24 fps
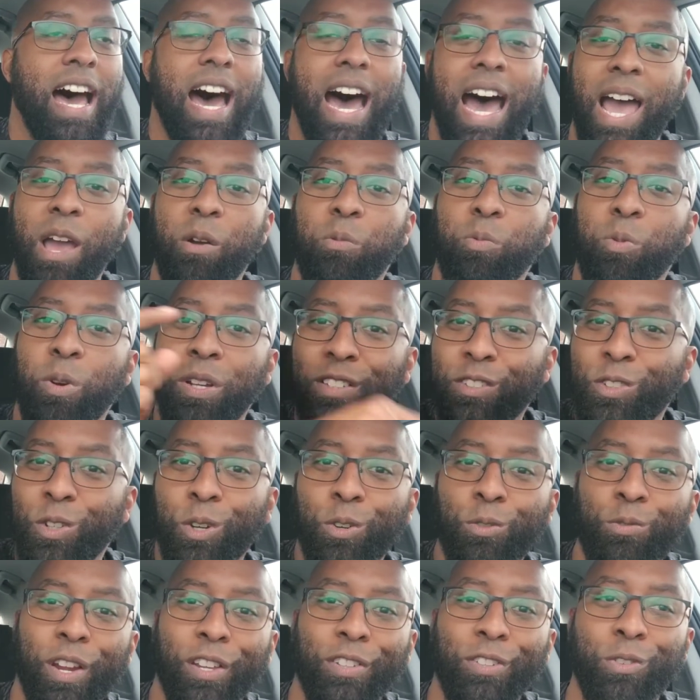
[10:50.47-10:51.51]
I went to
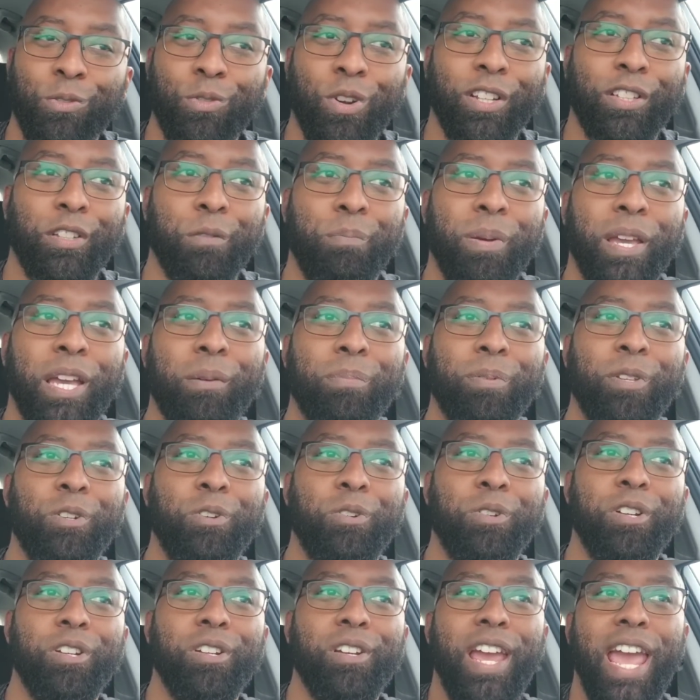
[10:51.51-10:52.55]
a restaurant to pick up an
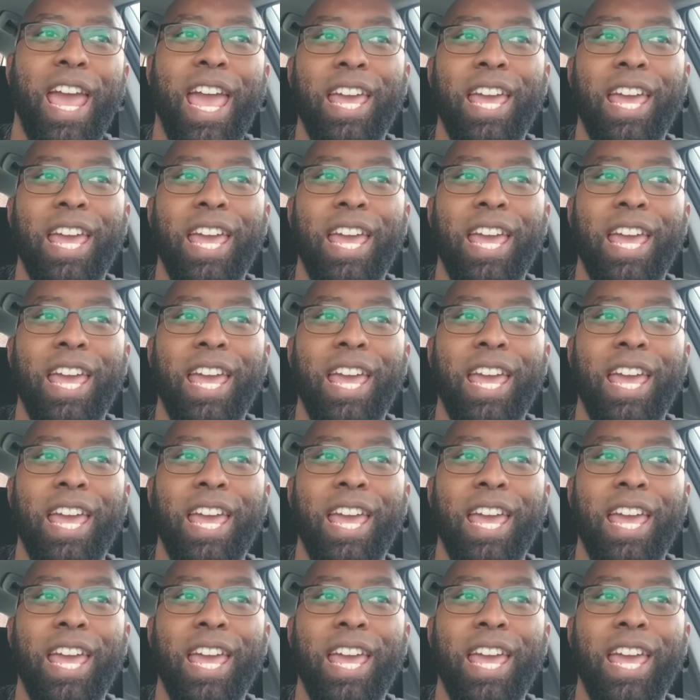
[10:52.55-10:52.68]
order,